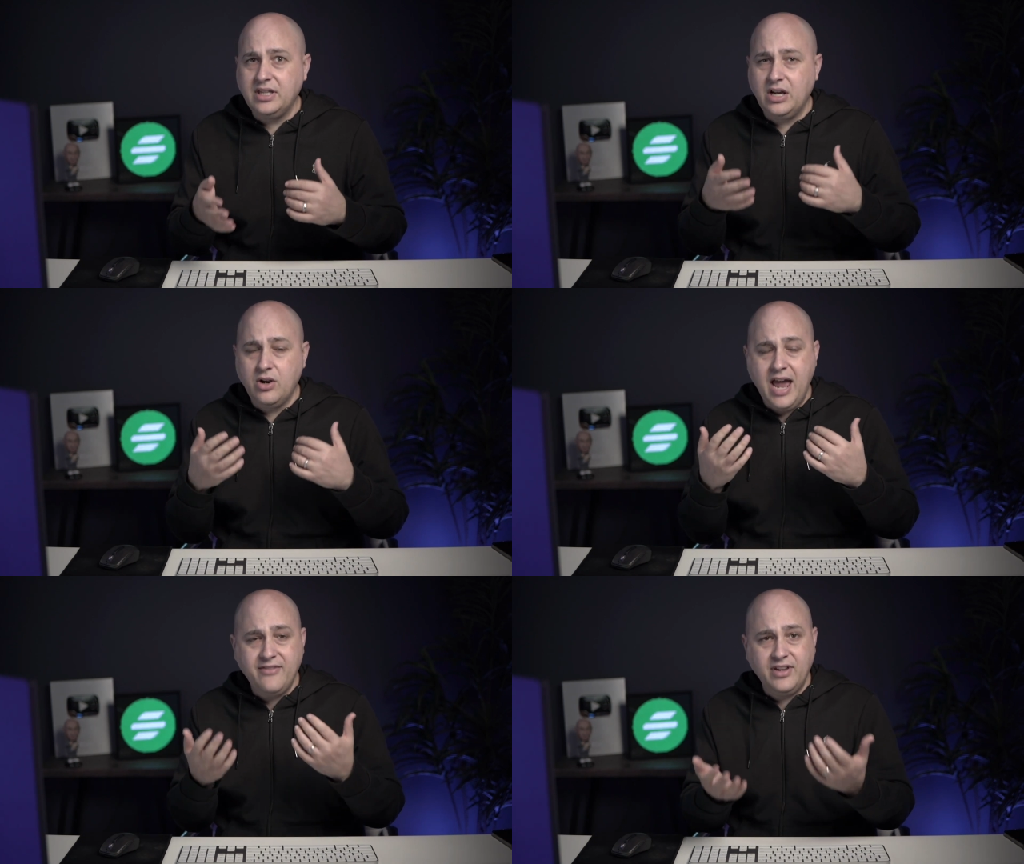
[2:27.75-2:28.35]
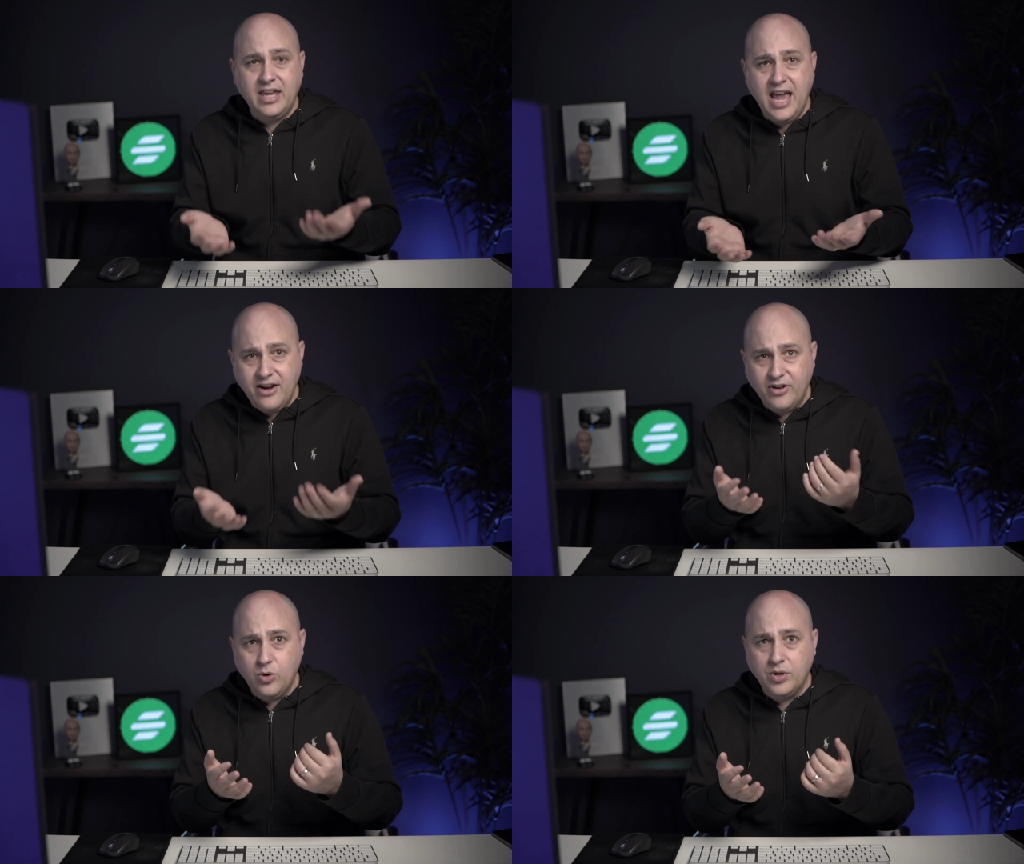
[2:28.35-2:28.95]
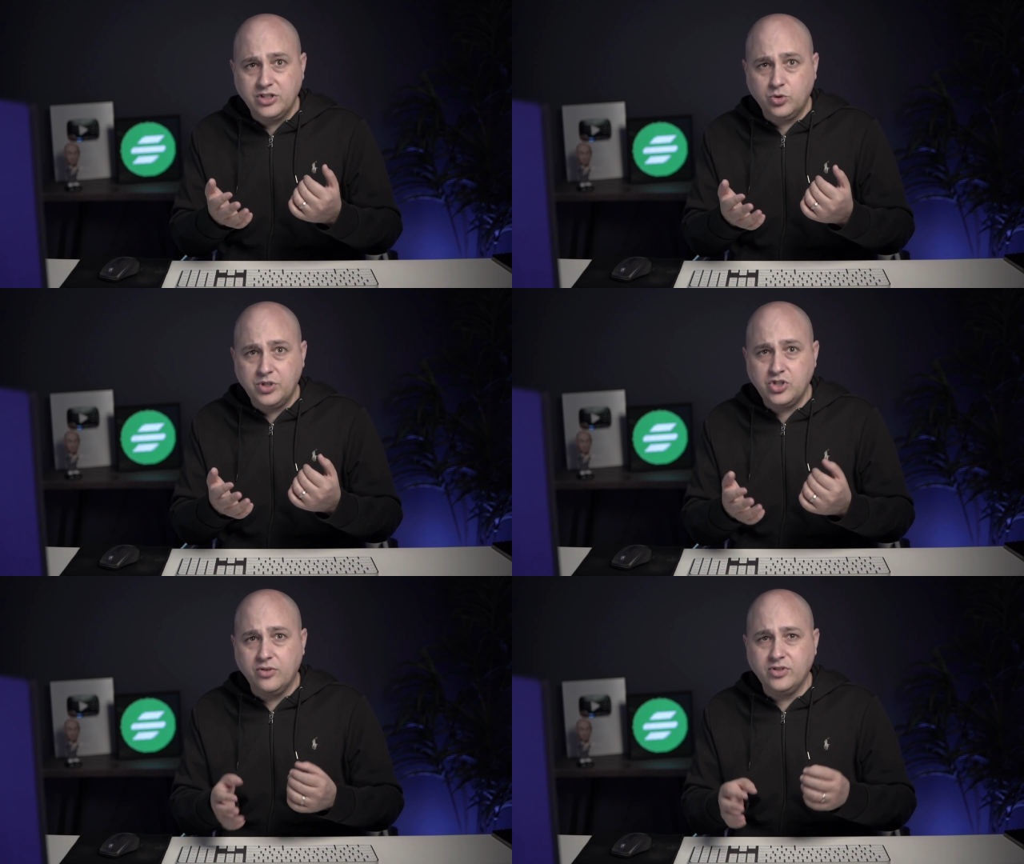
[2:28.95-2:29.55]
They're having everyone
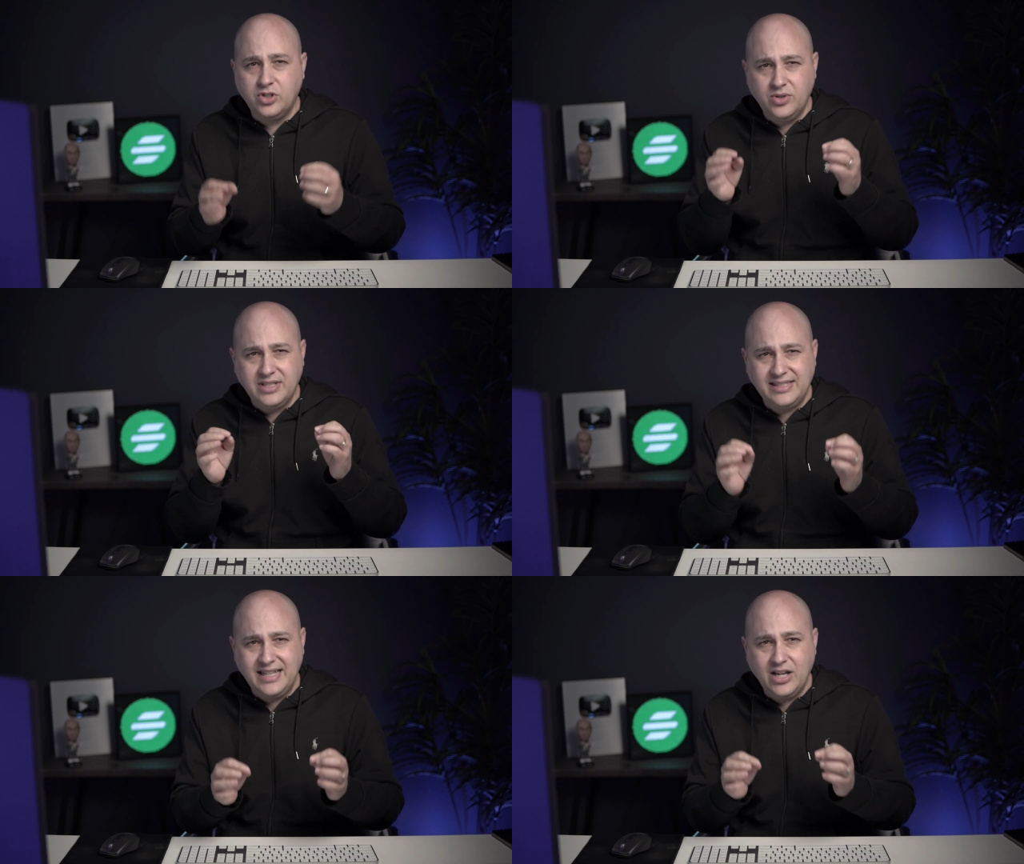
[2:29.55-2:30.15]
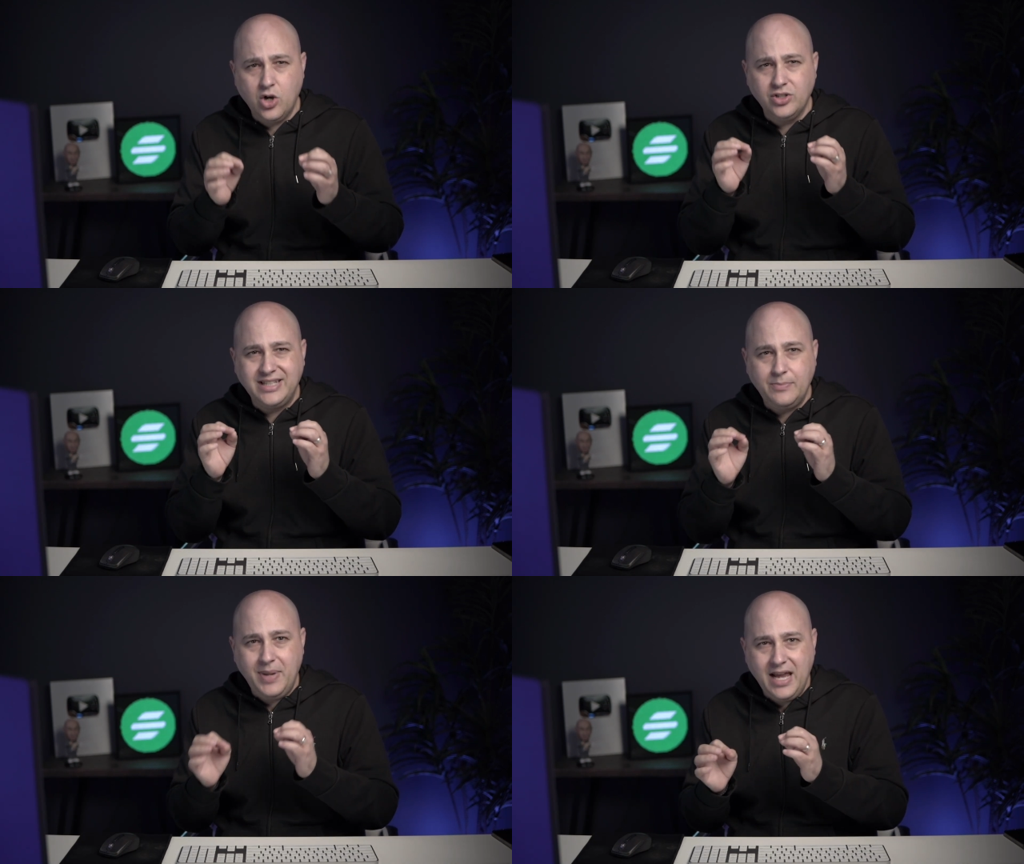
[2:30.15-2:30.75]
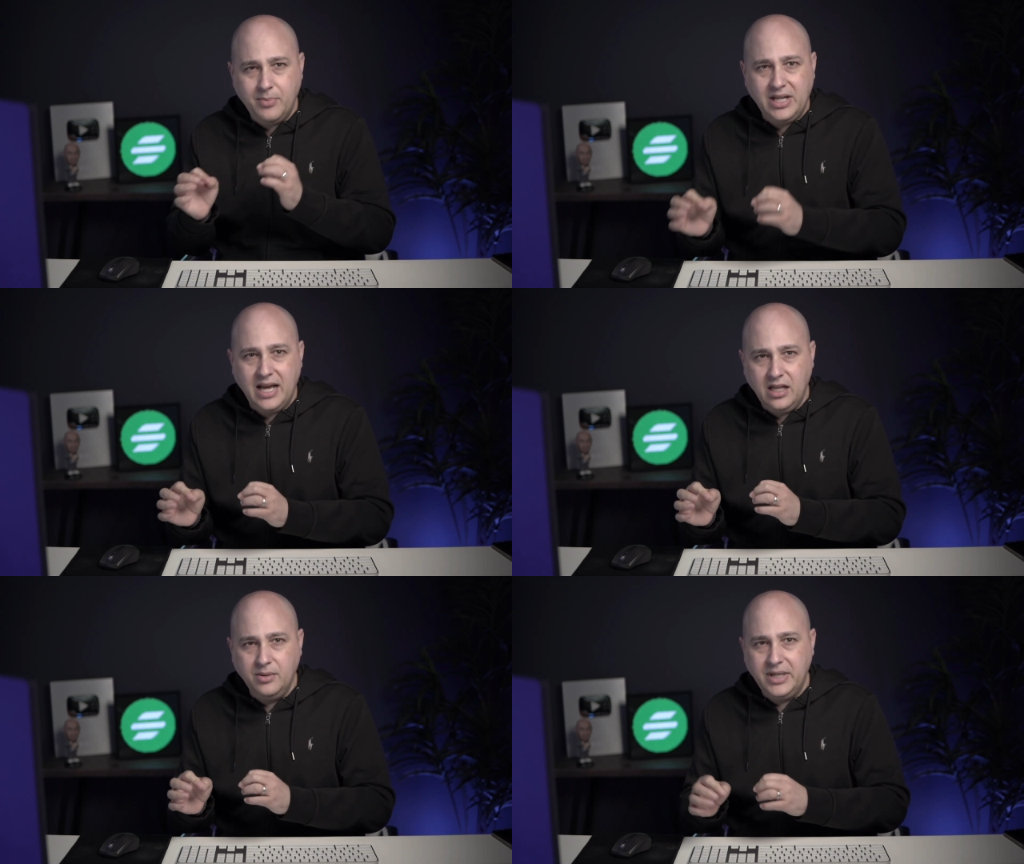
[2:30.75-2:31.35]
switch over to this thing called the payment
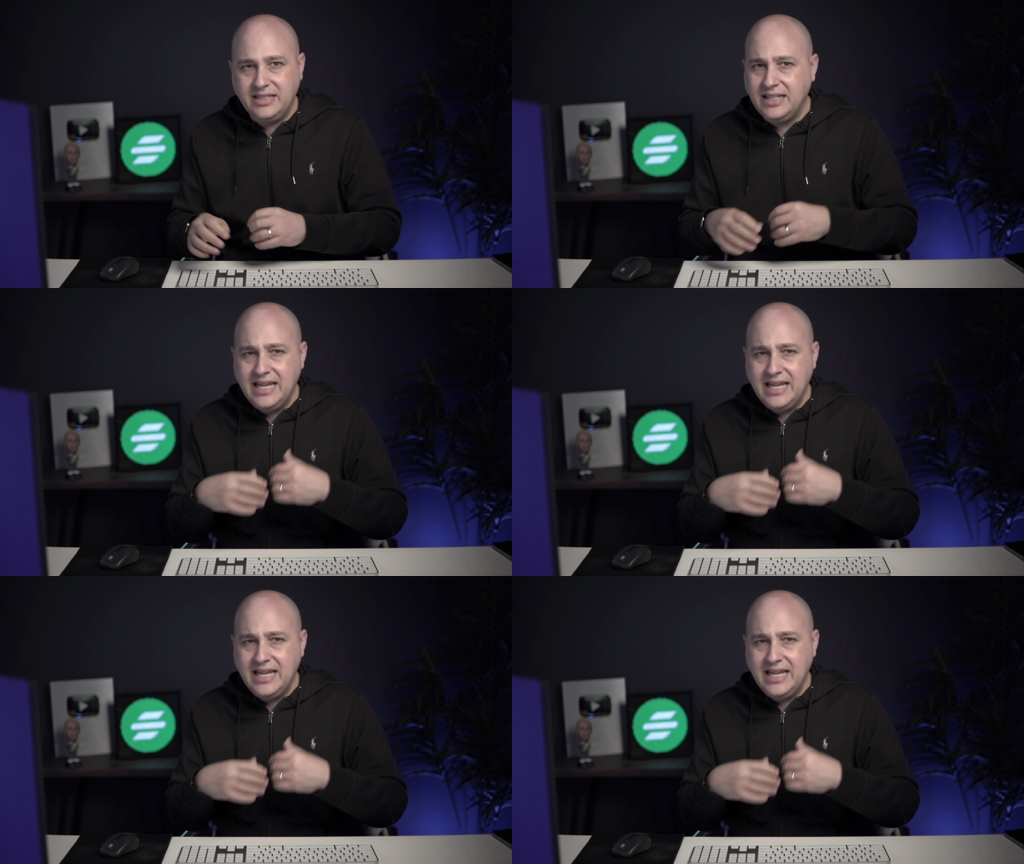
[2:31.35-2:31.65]
element.